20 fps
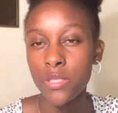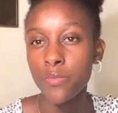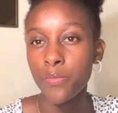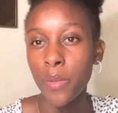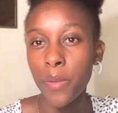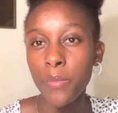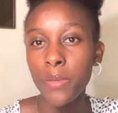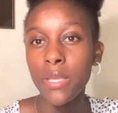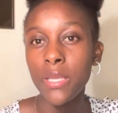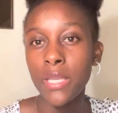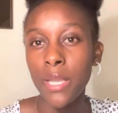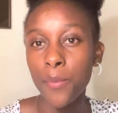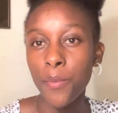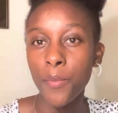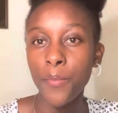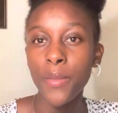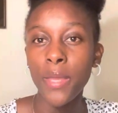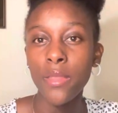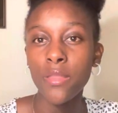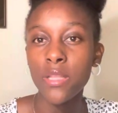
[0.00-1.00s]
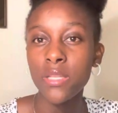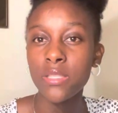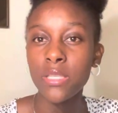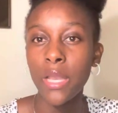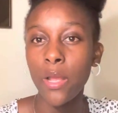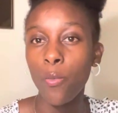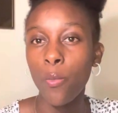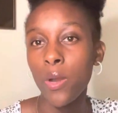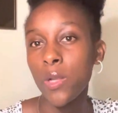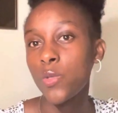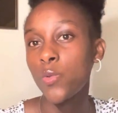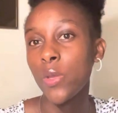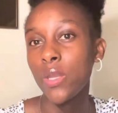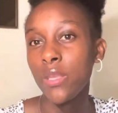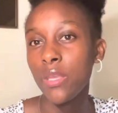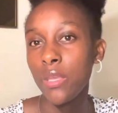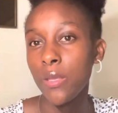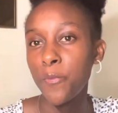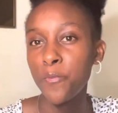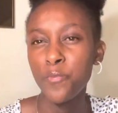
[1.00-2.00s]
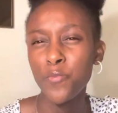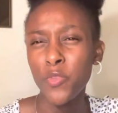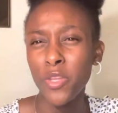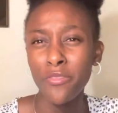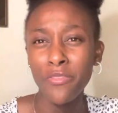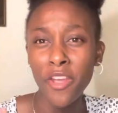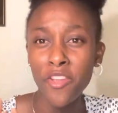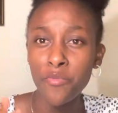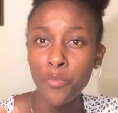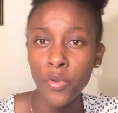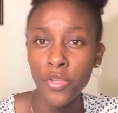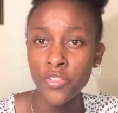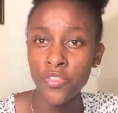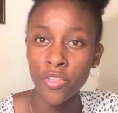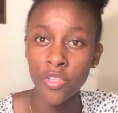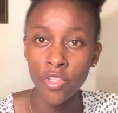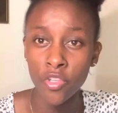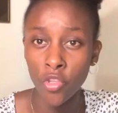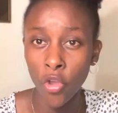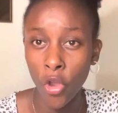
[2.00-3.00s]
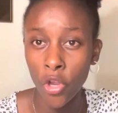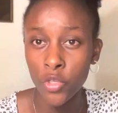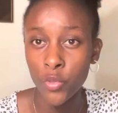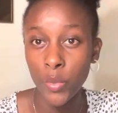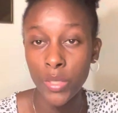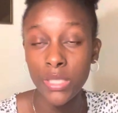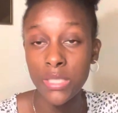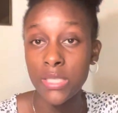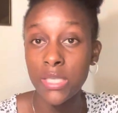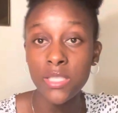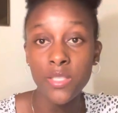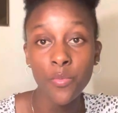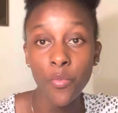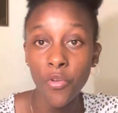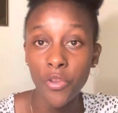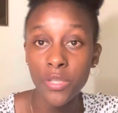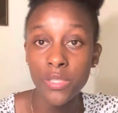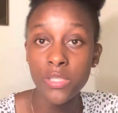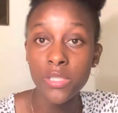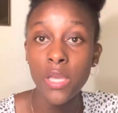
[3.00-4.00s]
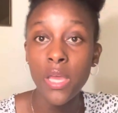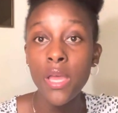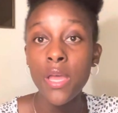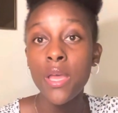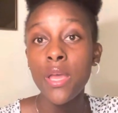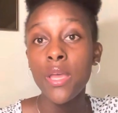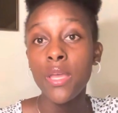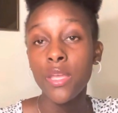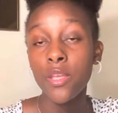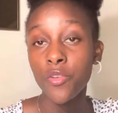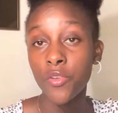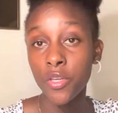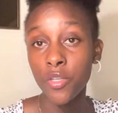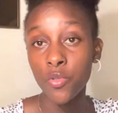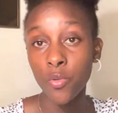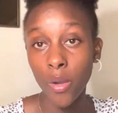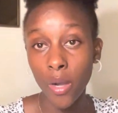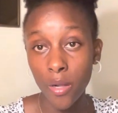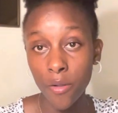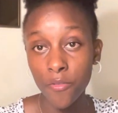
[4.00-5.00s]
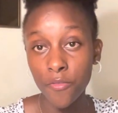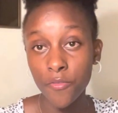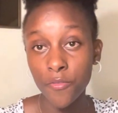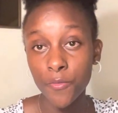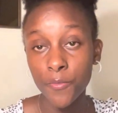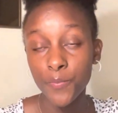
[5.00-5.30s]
Maybe in Namibia, that's like what, 25 points on the dot, 26 points in grade 12.